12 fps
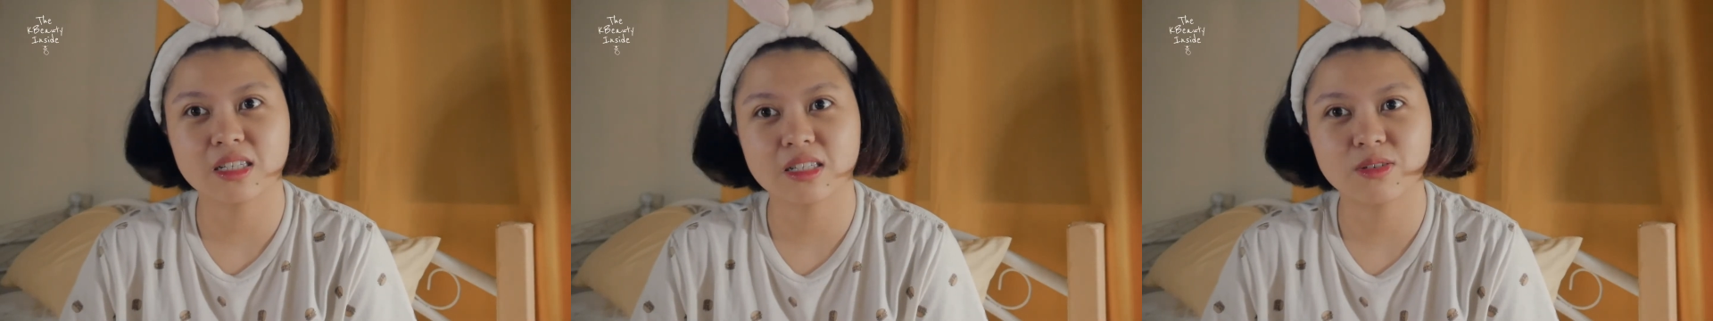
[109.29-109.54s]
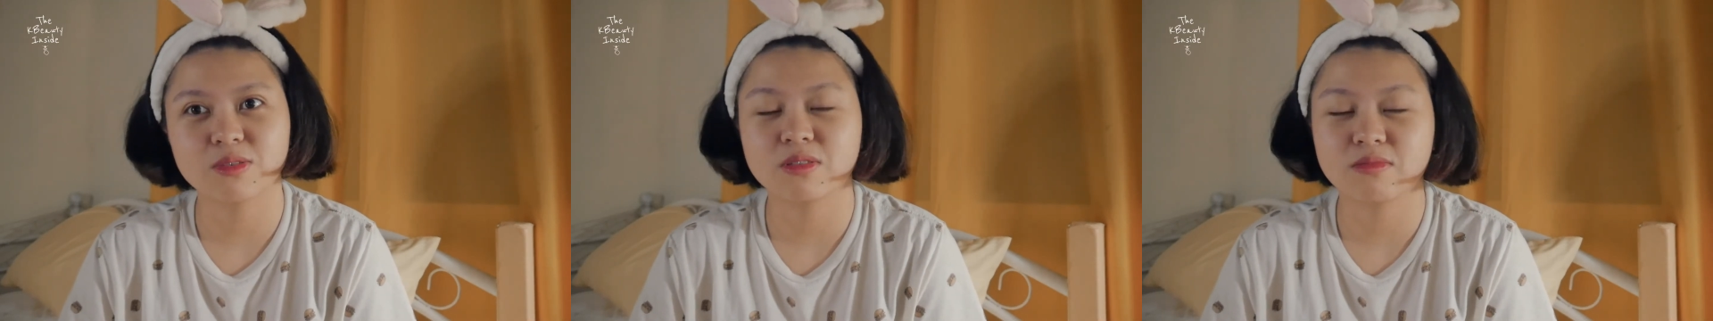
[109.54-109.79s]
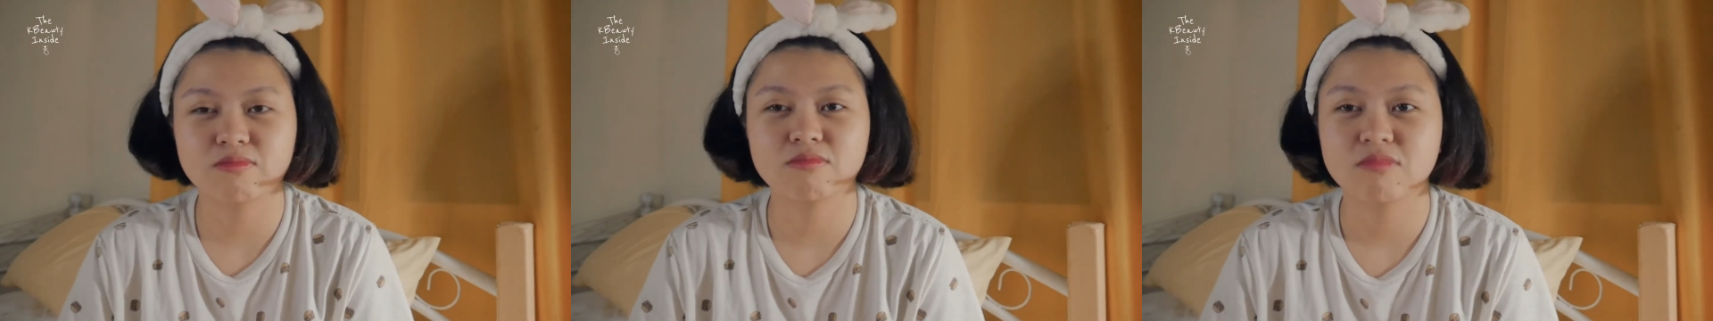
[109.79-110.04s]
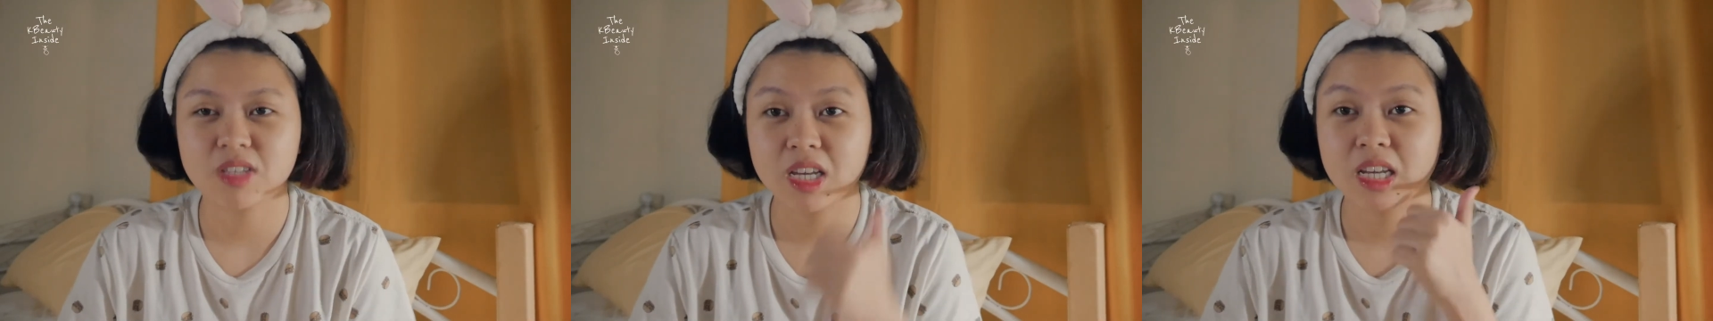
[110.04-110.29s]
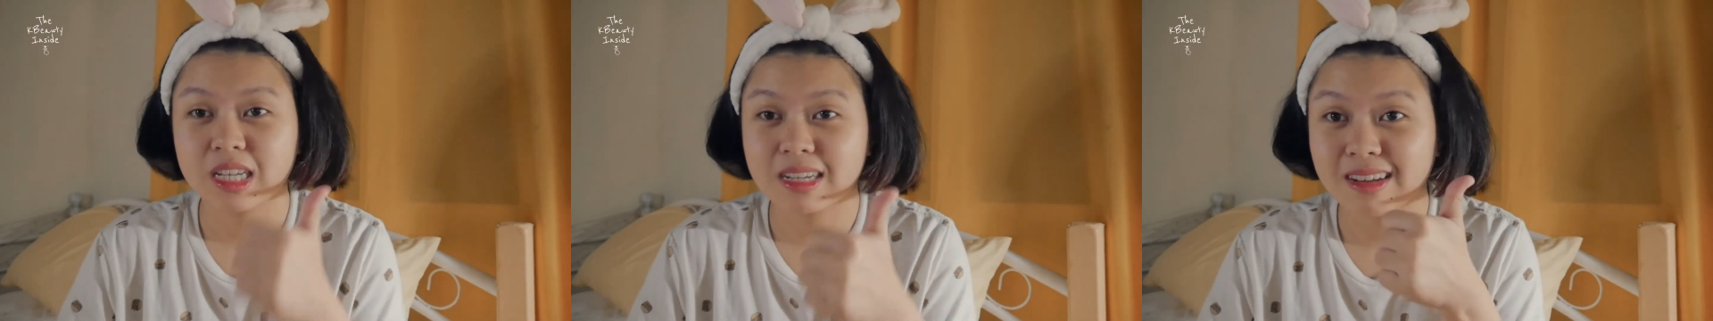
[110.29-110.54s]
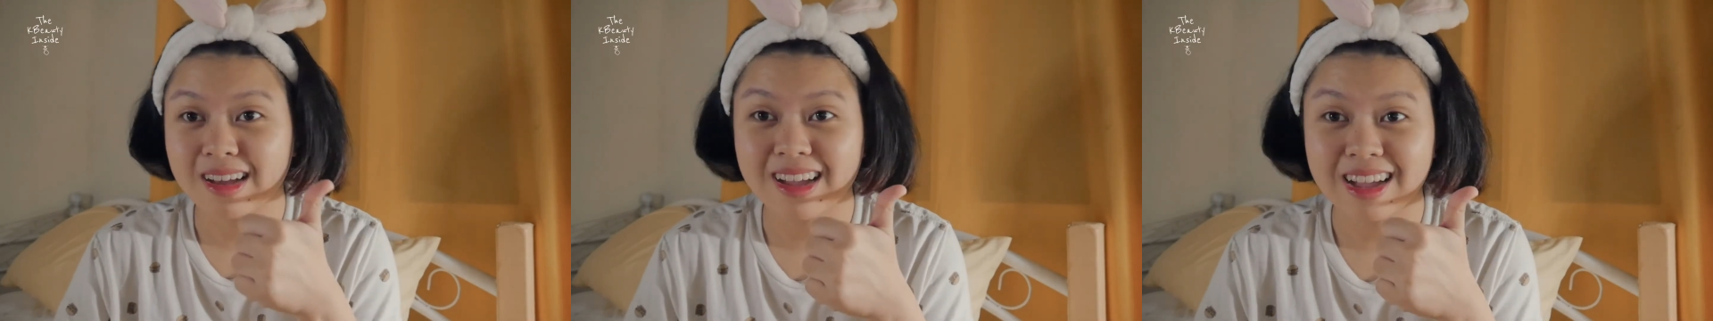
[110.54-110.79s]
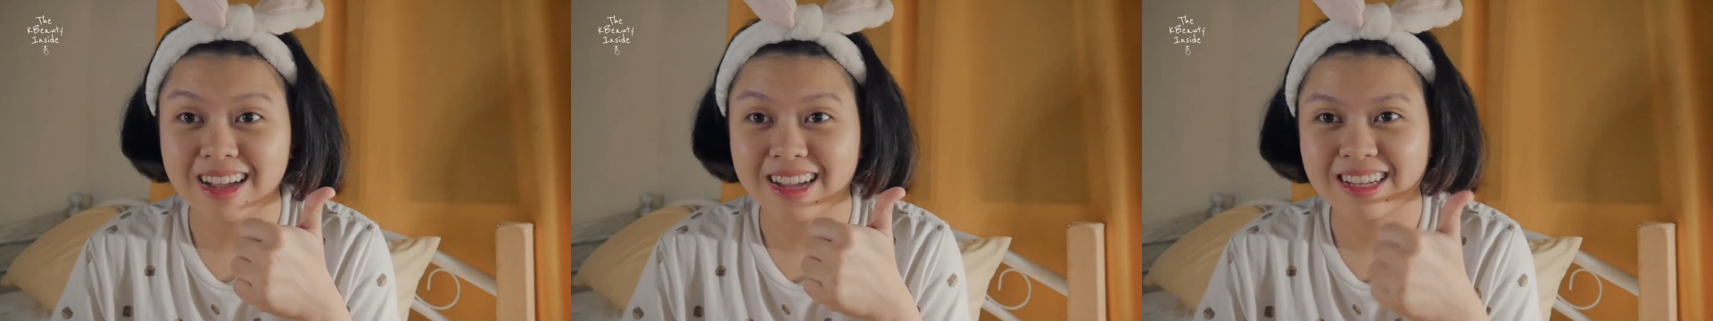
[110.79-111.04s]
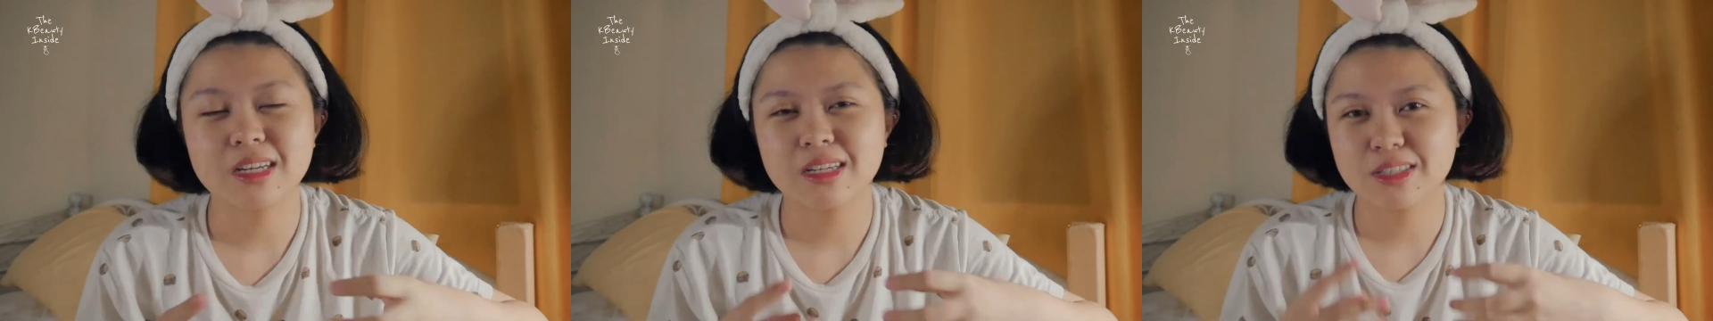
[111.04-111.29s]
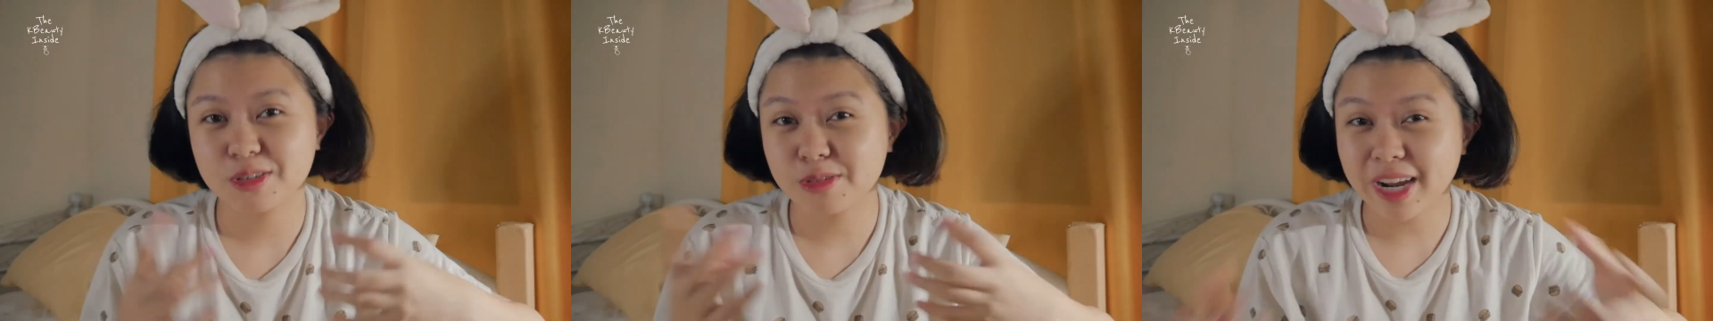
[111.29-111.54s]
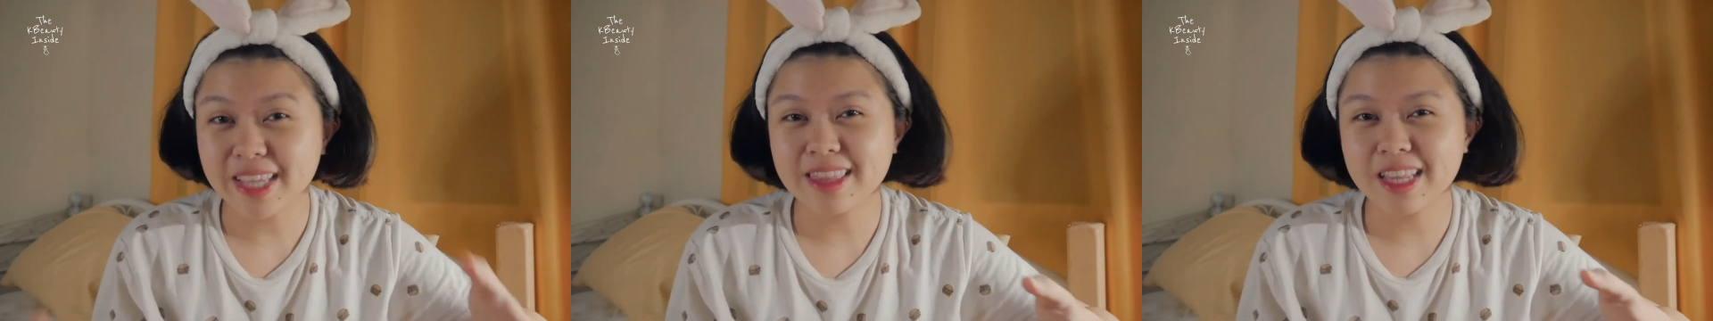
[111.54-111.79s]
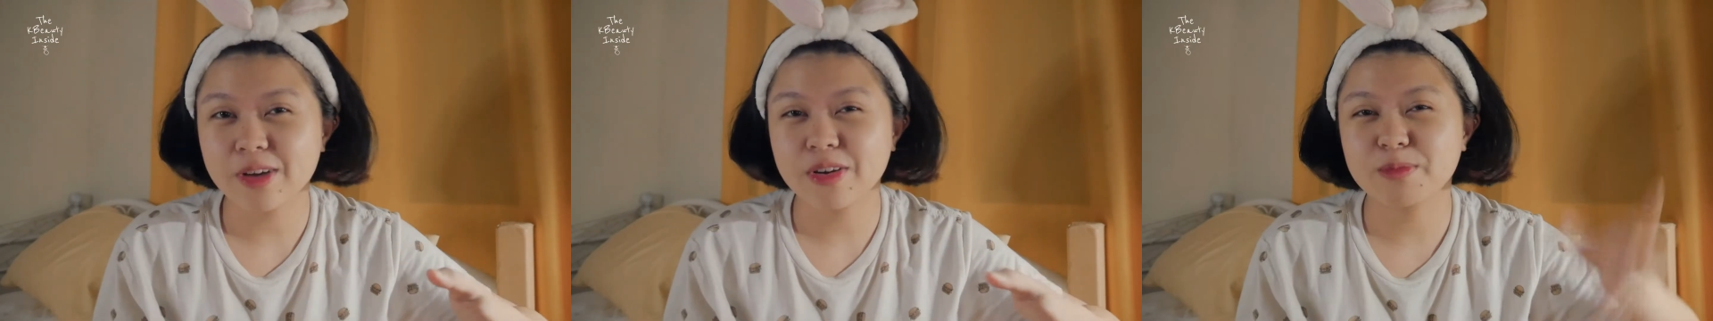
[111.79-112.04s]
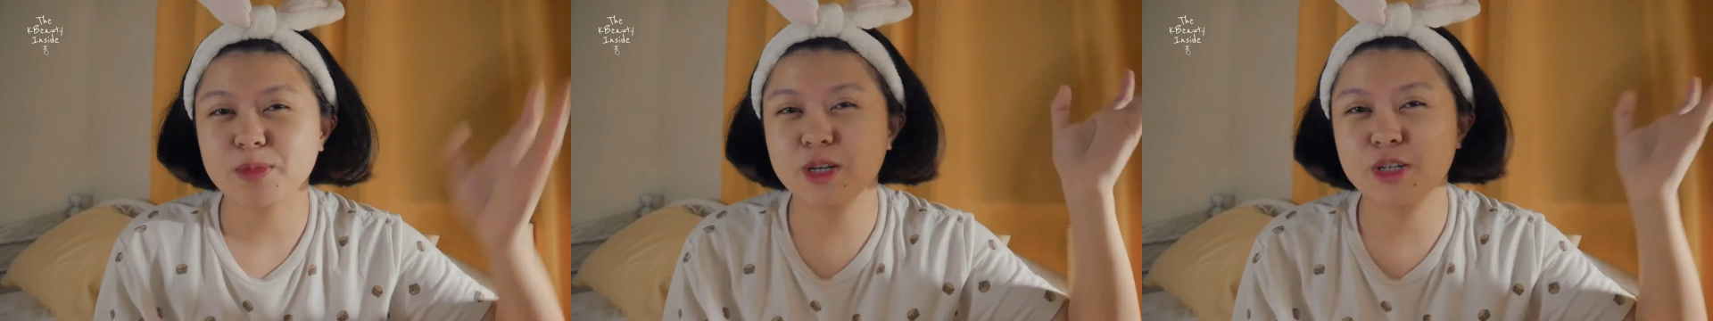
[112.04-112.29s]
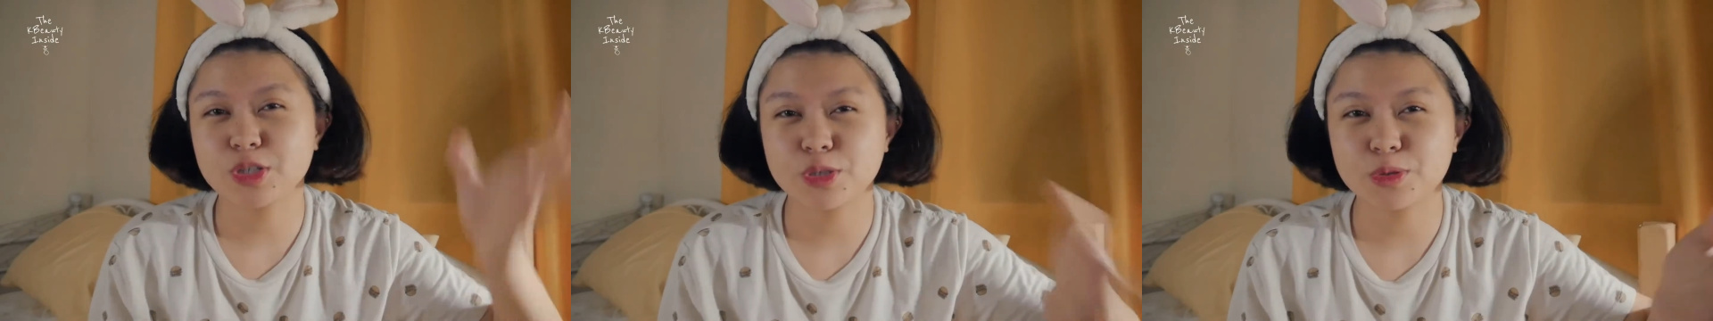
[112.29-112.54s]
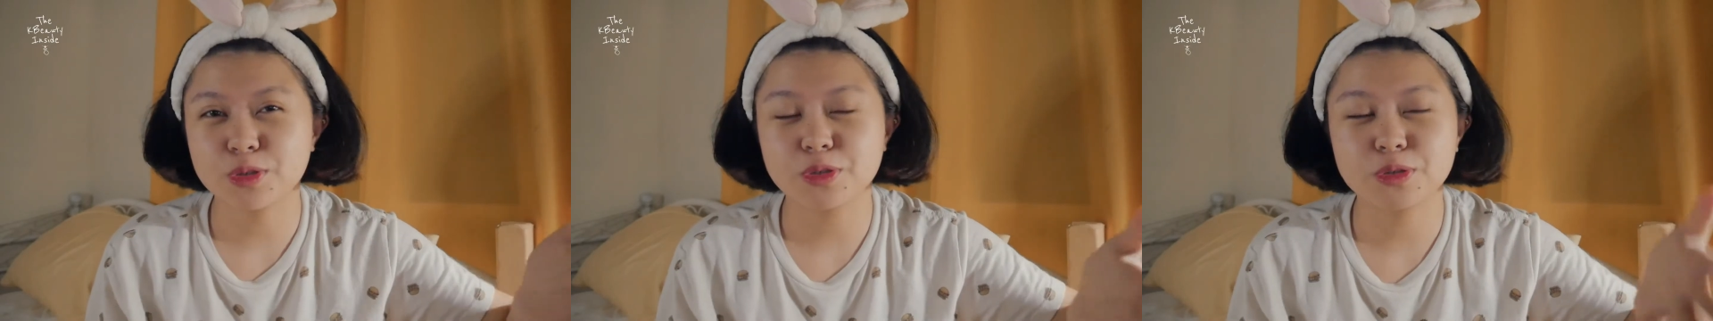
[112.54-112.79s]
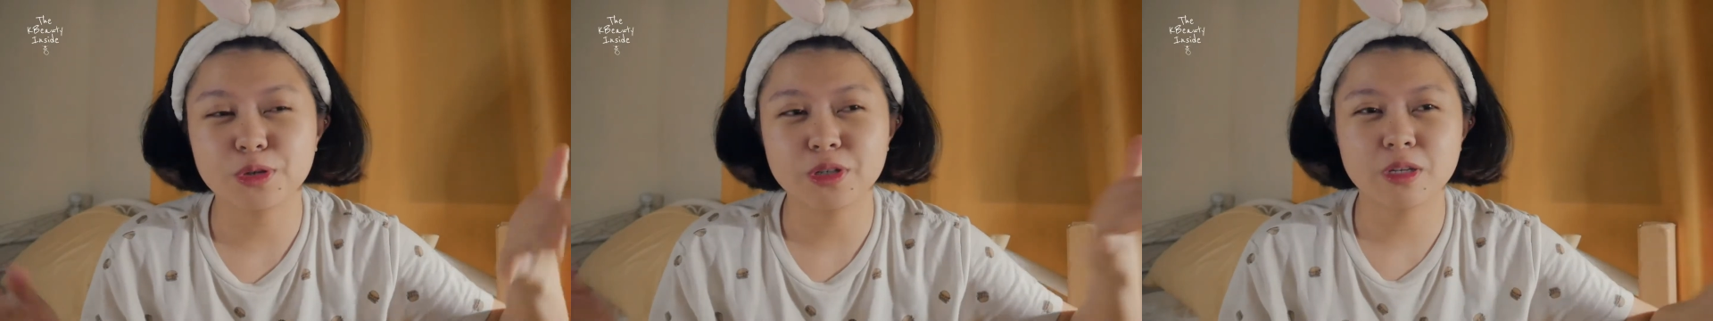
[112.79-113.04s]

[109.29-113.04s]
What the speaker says: So right now, I'm gonna show you all